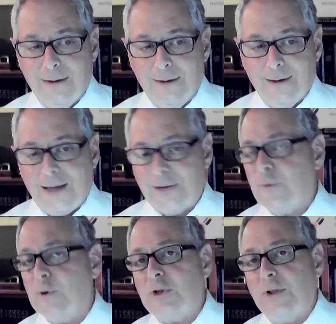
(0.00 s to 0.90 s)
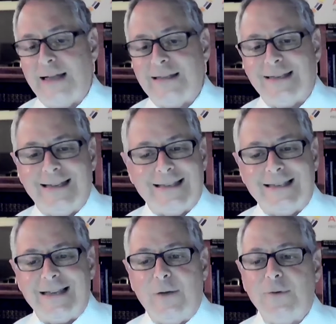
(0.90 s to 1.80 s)
At first glance, it's a
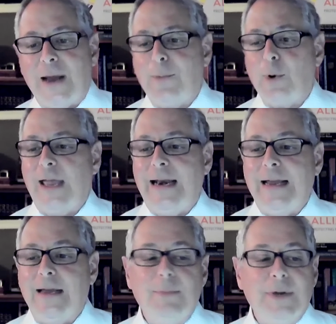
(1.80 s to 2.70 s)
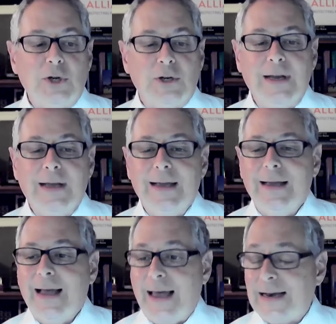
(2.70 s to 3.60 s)
self-deprecating admission
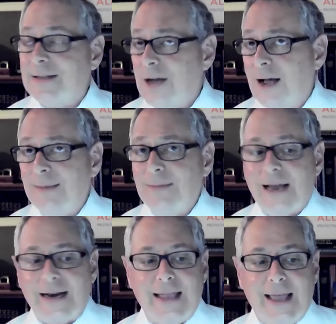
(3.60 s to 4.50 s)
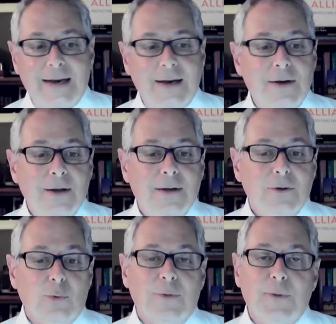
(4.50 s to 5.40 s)
at a time dedicated
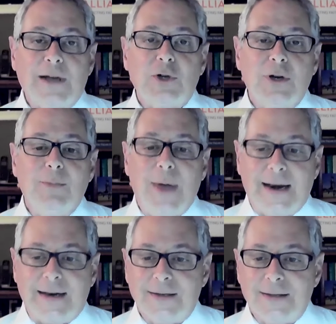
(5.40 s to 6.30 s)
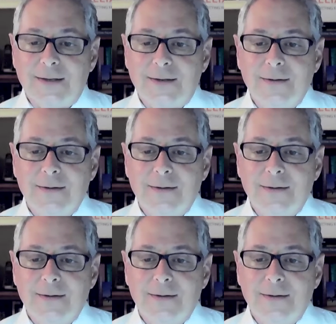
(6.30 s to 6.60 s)
to reflection and penitence.